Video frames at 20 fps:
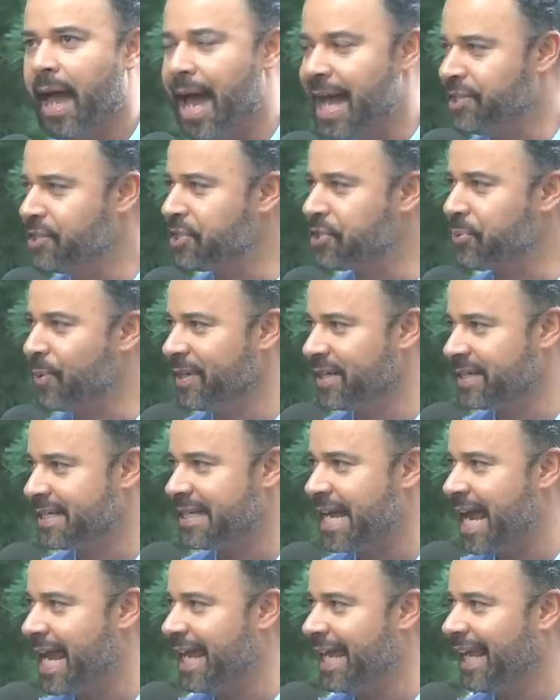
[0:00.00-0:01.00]
I just want to
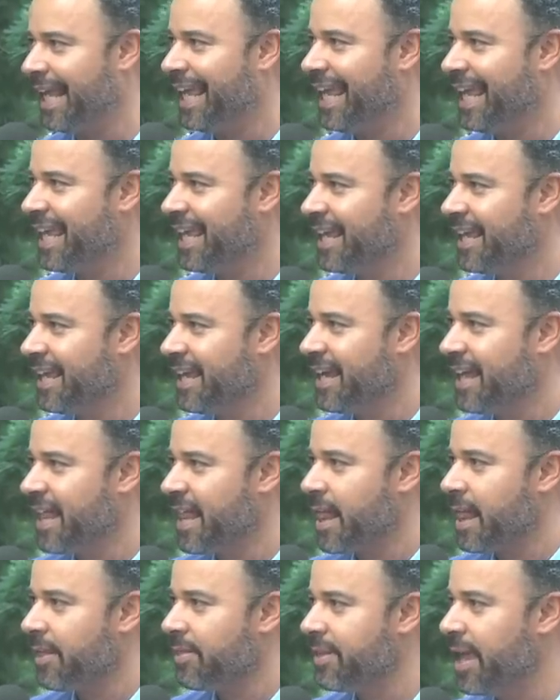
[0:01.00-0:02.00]
say
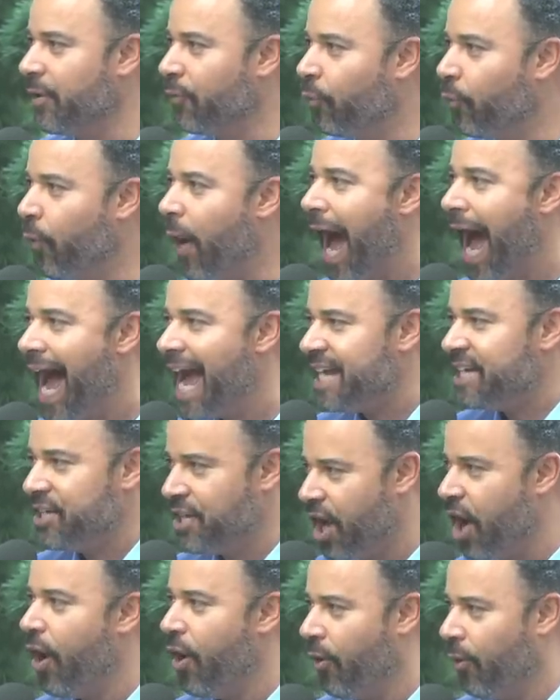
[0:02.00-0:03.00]
that I
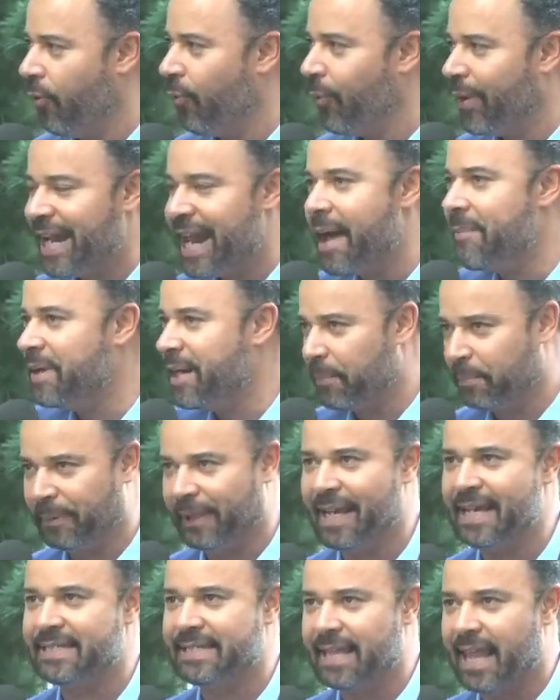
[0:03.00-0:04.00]
know when I'm in a
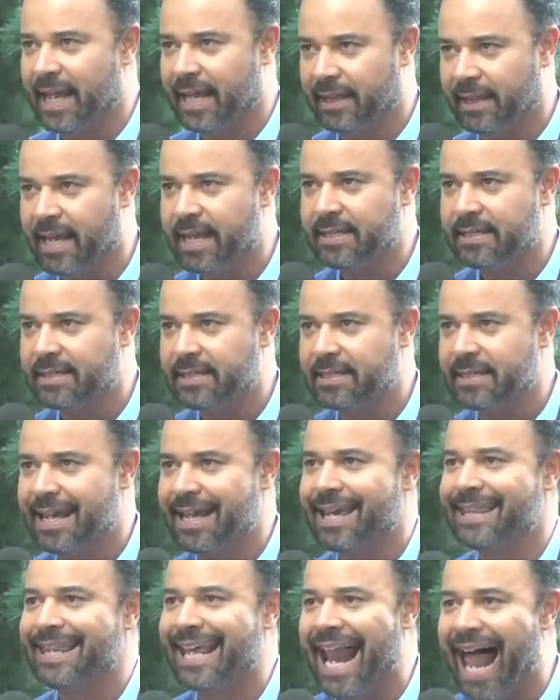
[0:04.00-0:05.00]
place like this
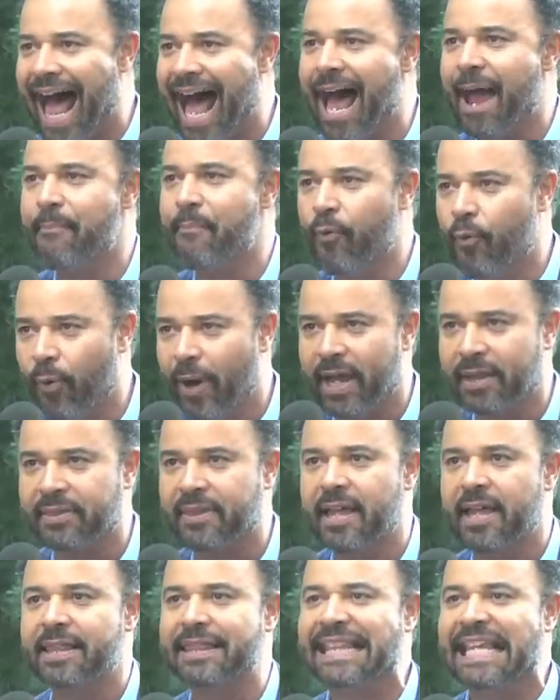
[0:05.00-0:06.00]
that I'm with
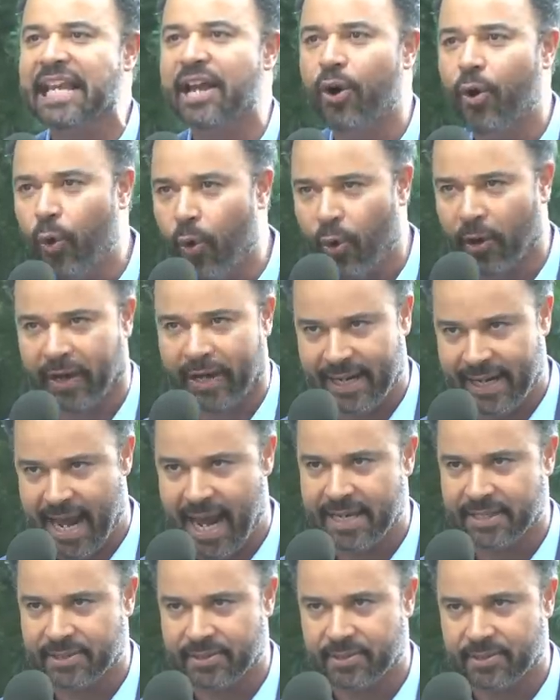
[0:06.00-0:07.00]
the
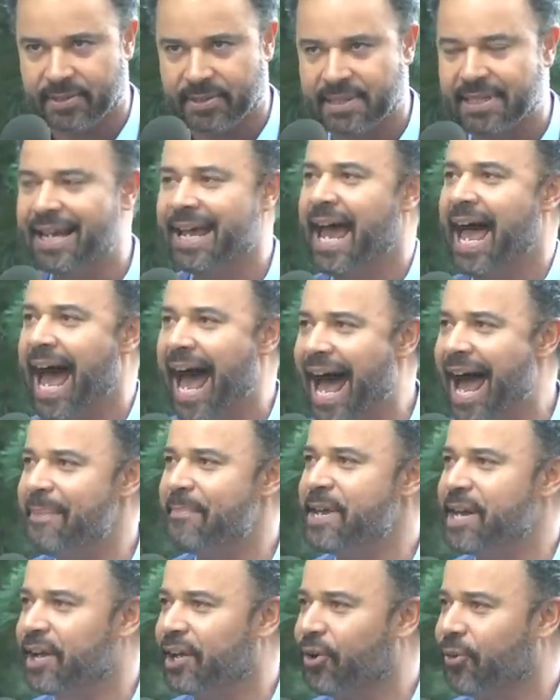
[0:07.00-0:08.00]
organizers.
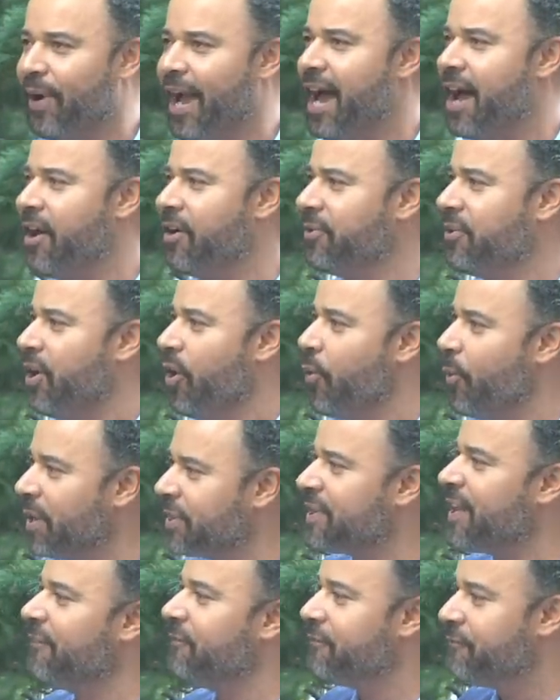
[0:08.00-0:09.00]
I'm in a crowd
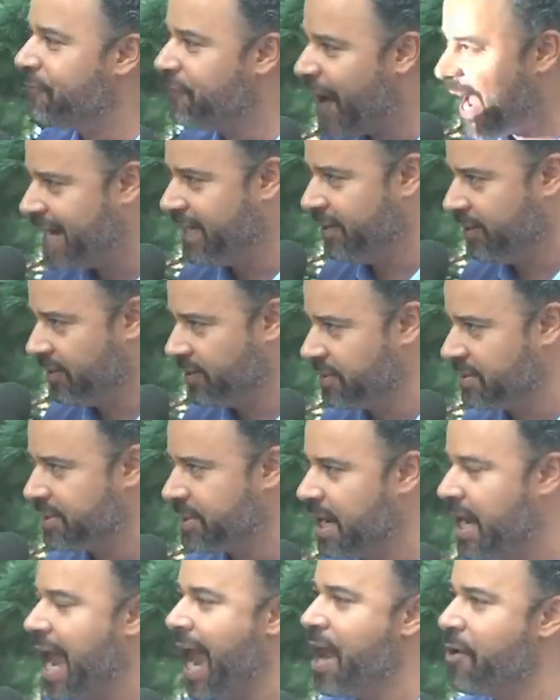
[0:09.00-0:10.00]
with the
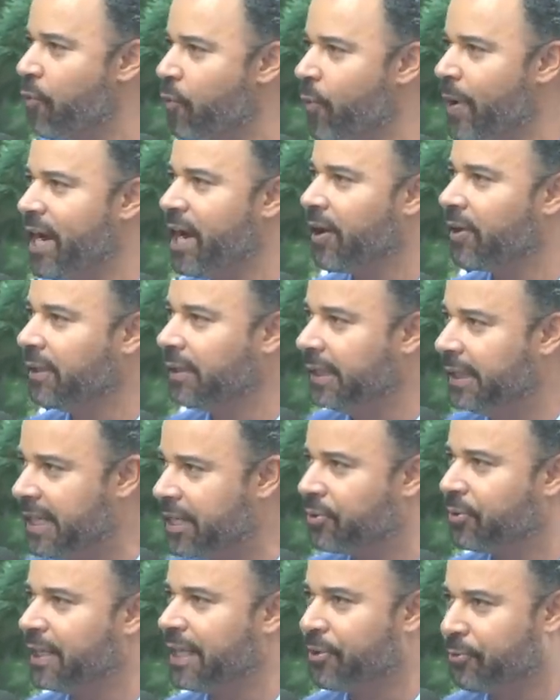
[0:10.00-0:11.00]
fighters, and we are
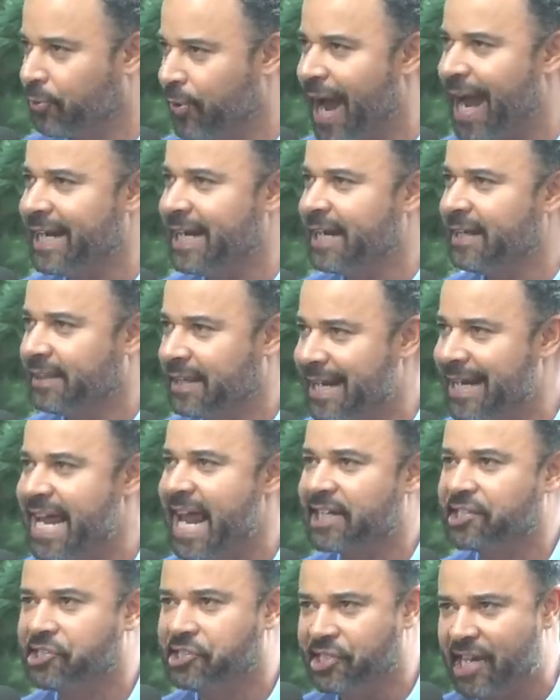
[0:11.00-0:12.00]
literally writing the
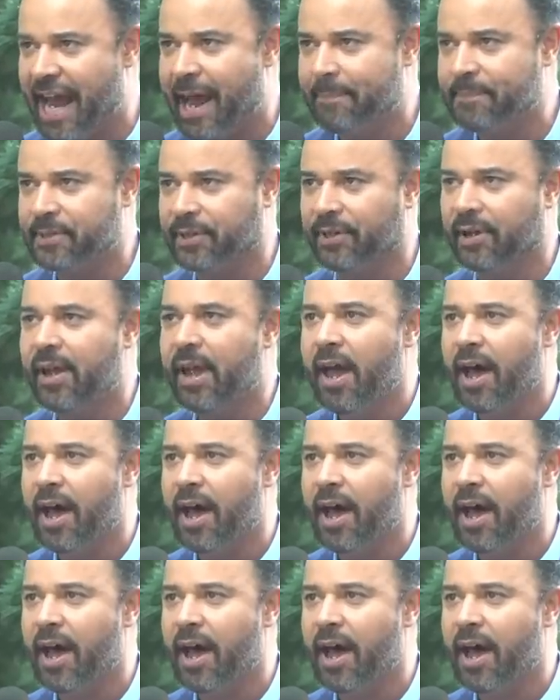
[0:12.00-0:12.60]
next chapter